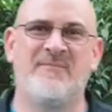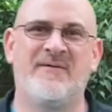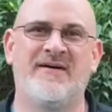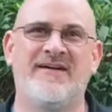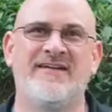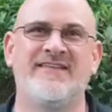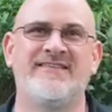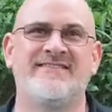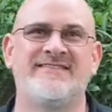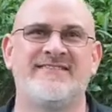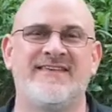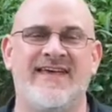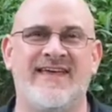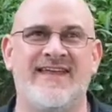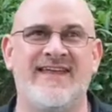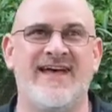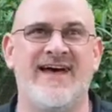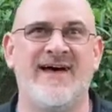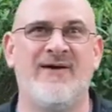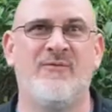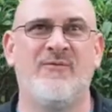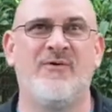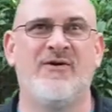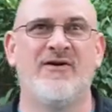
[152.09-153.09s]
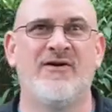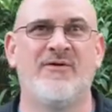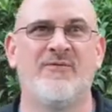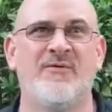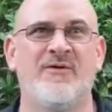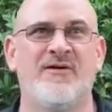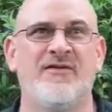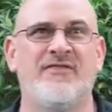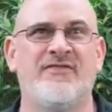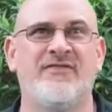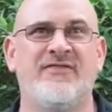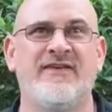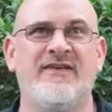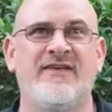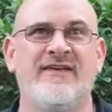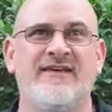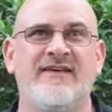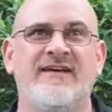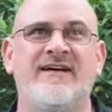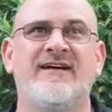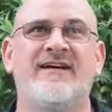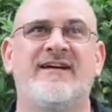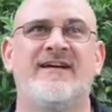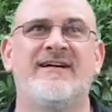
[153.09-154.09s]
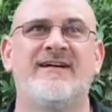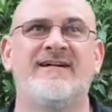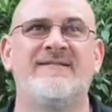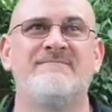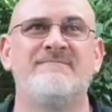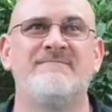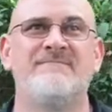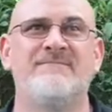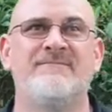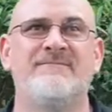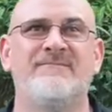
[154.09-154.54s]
Butts, and I work with the